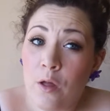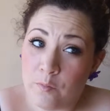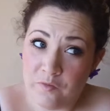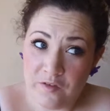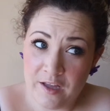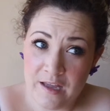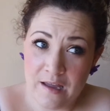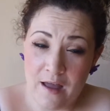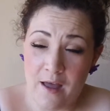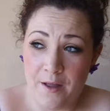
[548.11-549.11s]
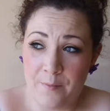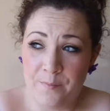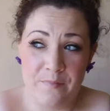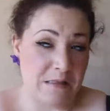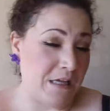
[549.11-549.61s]
Hopefully
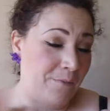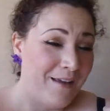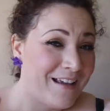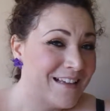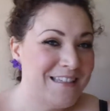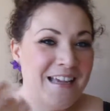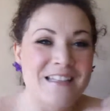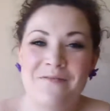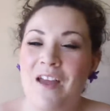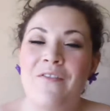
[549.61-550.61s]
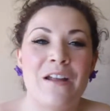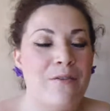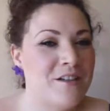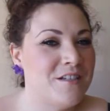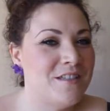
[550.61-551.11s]
it's all making sense. If you have any
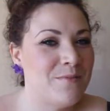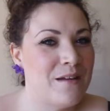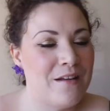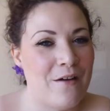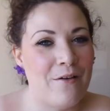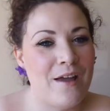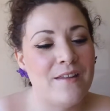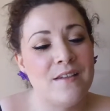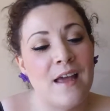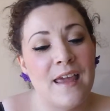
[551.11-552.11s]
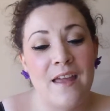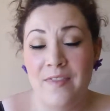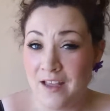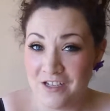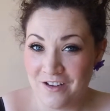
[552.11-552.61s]
questions, let me know. And
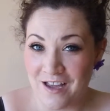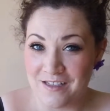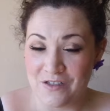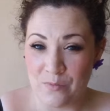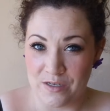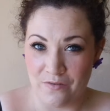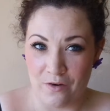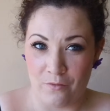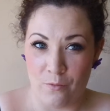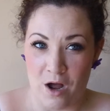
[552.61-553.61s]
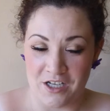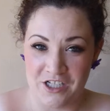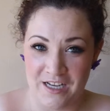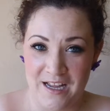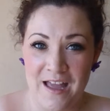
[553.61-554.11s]
again, thanks you guys so much for
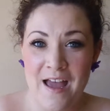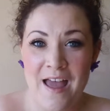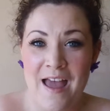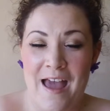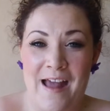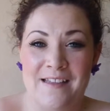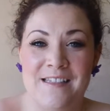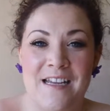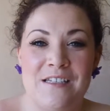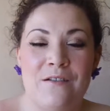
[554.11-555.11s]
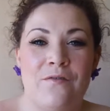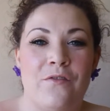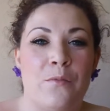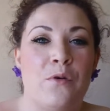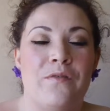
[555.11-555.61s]
watching, and stay tuned
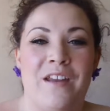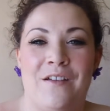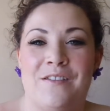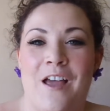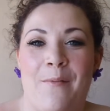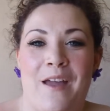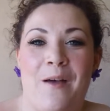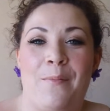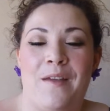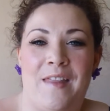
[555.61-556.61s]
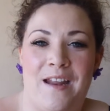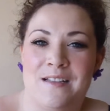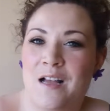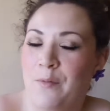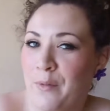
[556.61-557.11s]
for more videos coming up in the
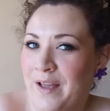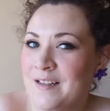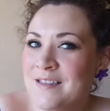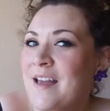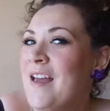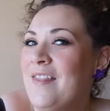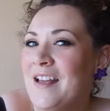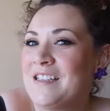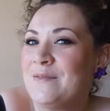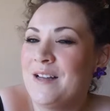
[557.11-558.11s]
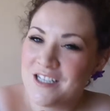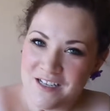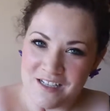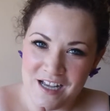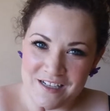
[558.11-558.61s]
next couple weeks. Thanks so much,
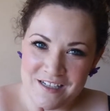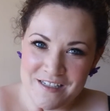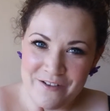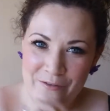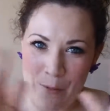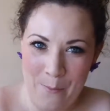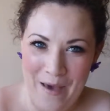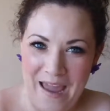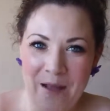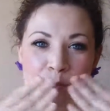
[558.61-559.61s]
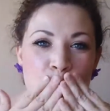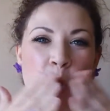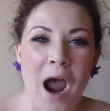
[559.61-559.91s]
and I'll talk to you soon. Bye!